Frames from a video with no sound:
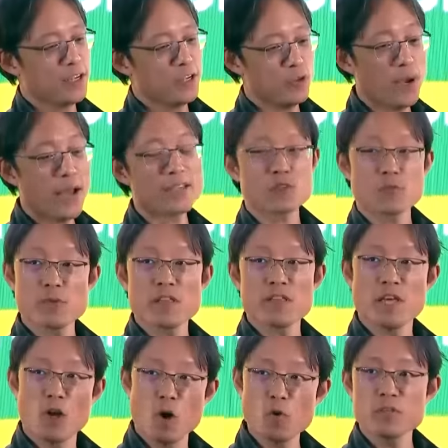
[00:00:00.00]
You ask whether
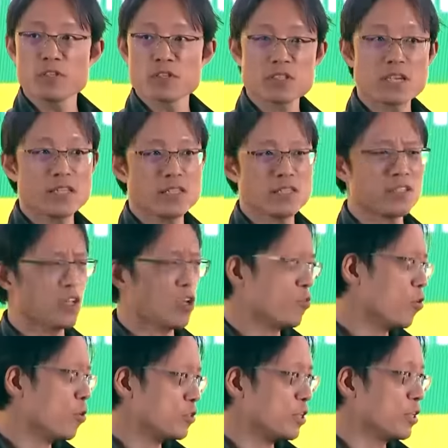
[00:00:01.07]
they own the skin, they say, of
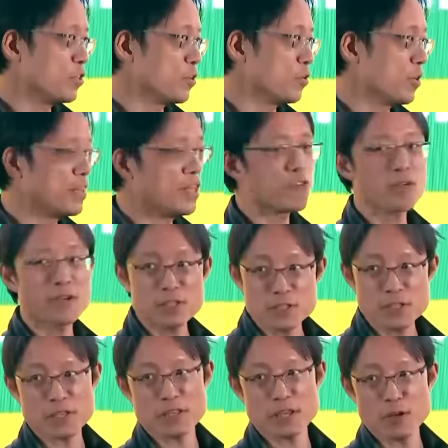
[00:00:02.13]
course I do, and their friends
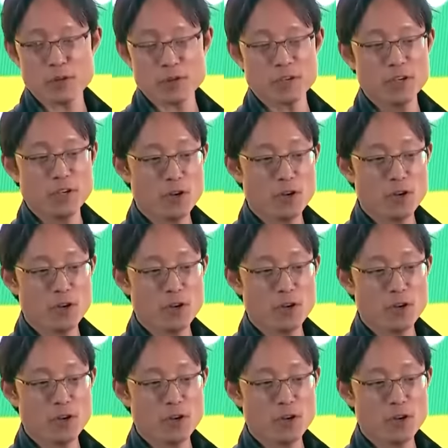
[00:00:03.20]
think they own.